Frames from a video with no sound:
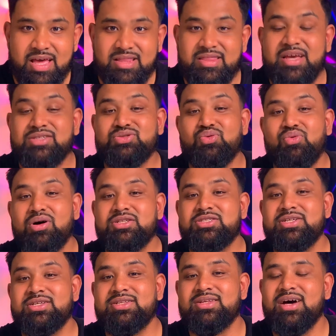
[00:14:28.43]
Thanks for
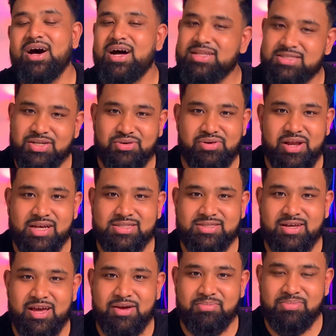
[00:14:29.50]
watching. Until next
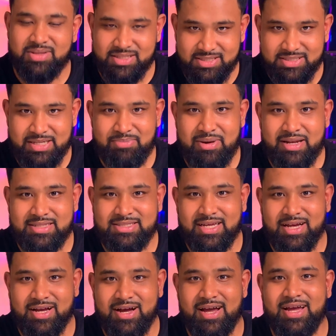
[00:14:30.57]
time, this is Imad the
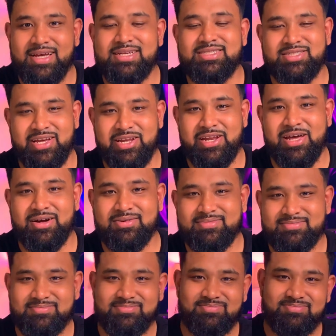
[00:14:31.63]
Tech Guy signing out.
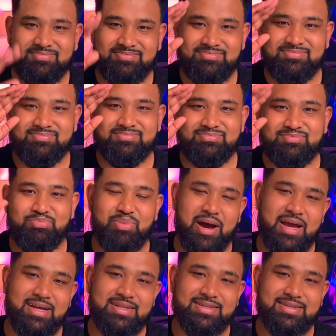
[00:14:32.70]
Bye.